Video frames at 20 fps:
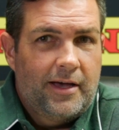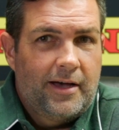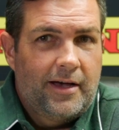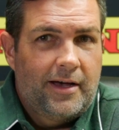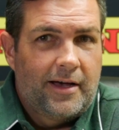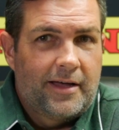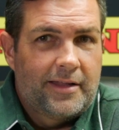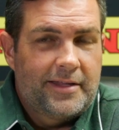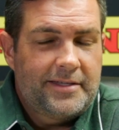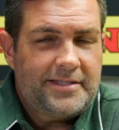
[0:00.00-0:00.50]

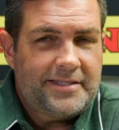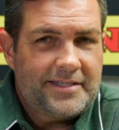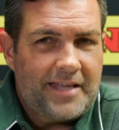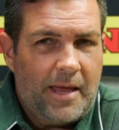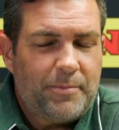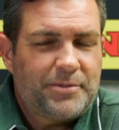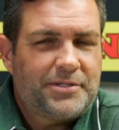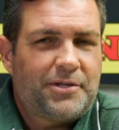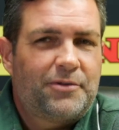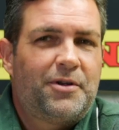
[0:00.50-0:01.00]
Uh, this is
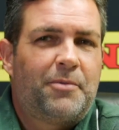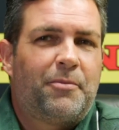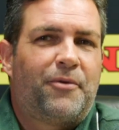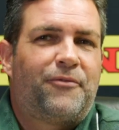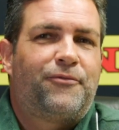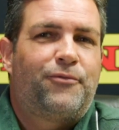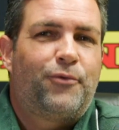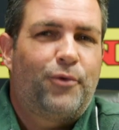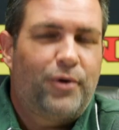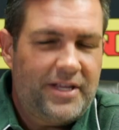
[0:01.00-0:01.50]
episode number
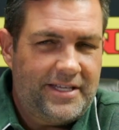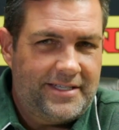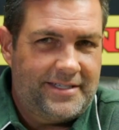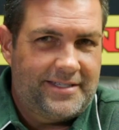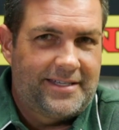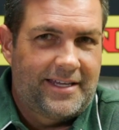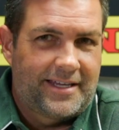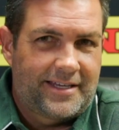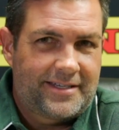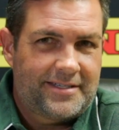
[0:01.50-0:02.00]

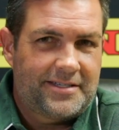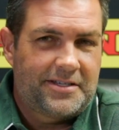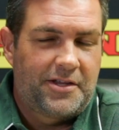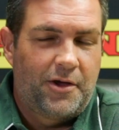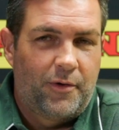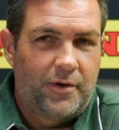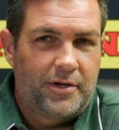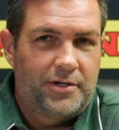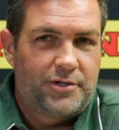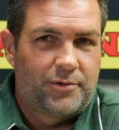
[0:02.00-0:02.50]
forty-six,
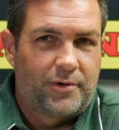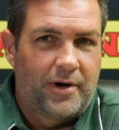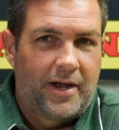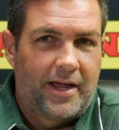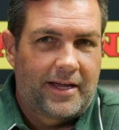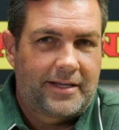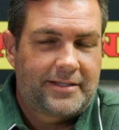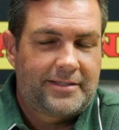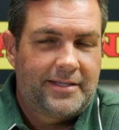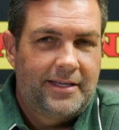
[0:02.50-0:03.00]
Going
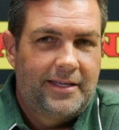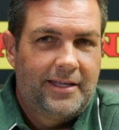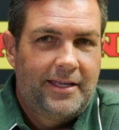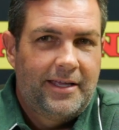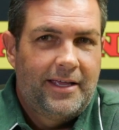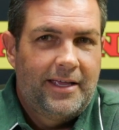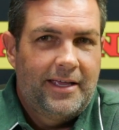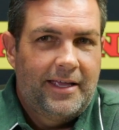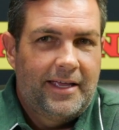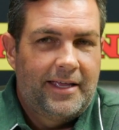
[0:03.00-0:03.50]
Direct,
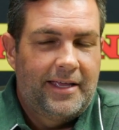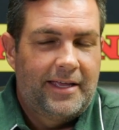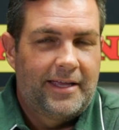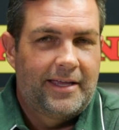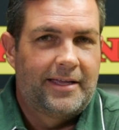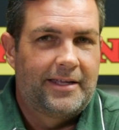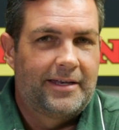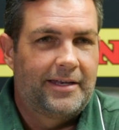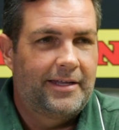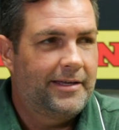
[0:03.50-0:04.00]

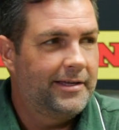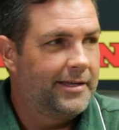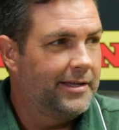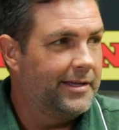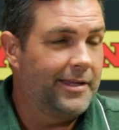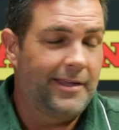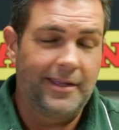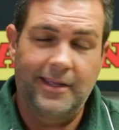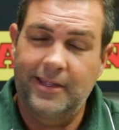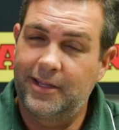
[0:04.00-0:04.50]
and
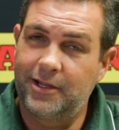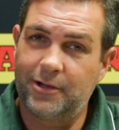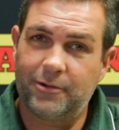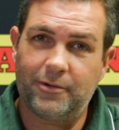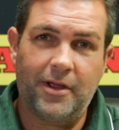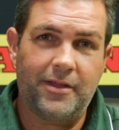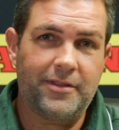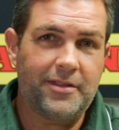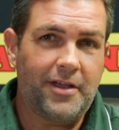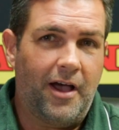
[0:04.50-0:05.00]
here
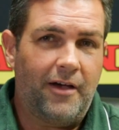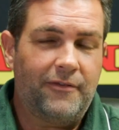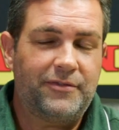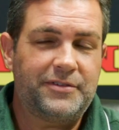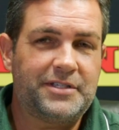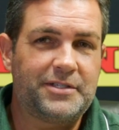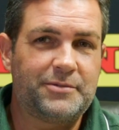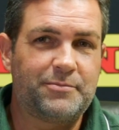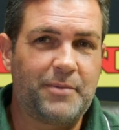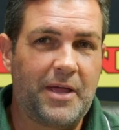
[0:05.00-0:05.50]
around the
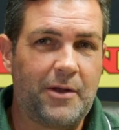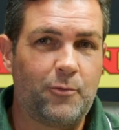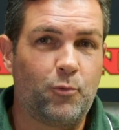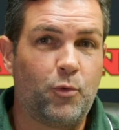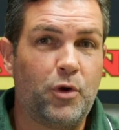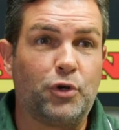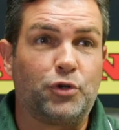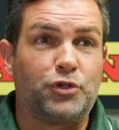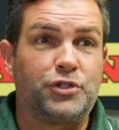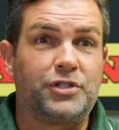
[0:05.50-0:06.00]
offices, man,
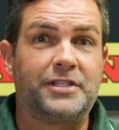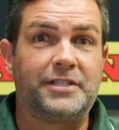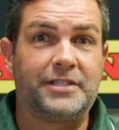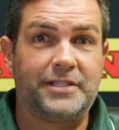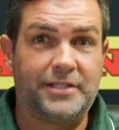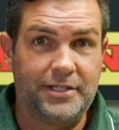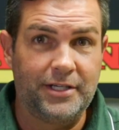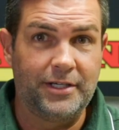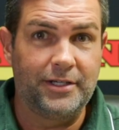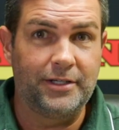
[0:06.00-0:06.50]
we're
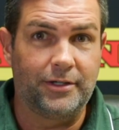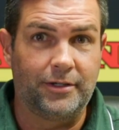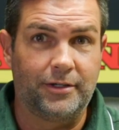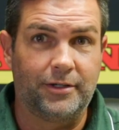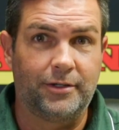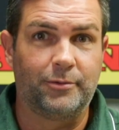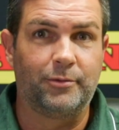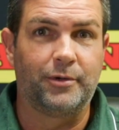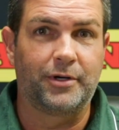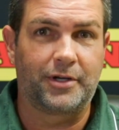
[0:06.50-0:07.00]

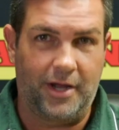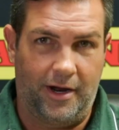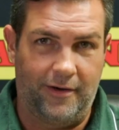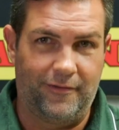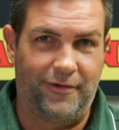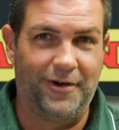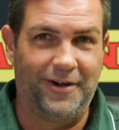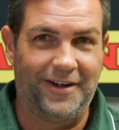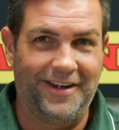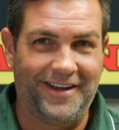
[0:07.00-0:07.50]
still
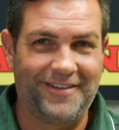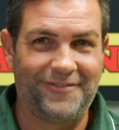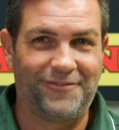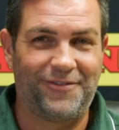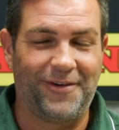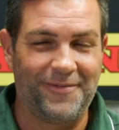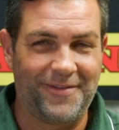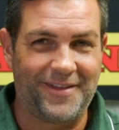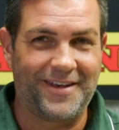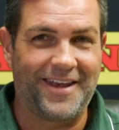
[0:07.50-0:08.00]
recovering
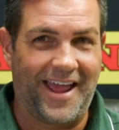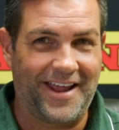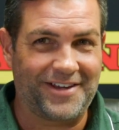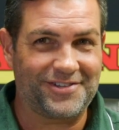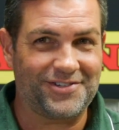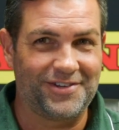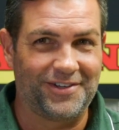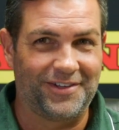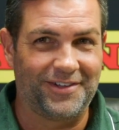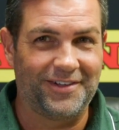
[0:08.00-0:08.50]
from the
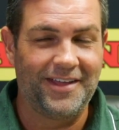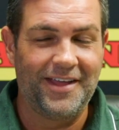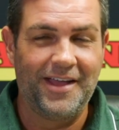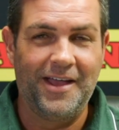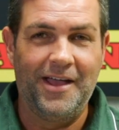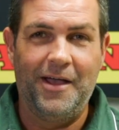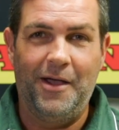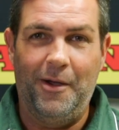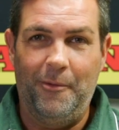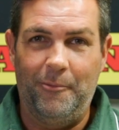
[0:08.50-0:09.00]
National,
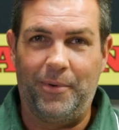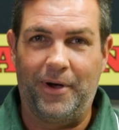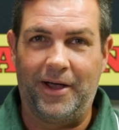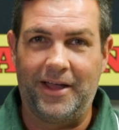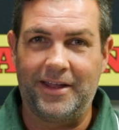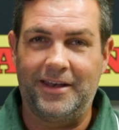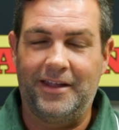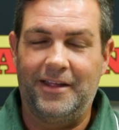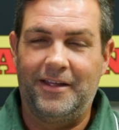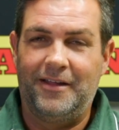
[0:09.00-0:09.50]
but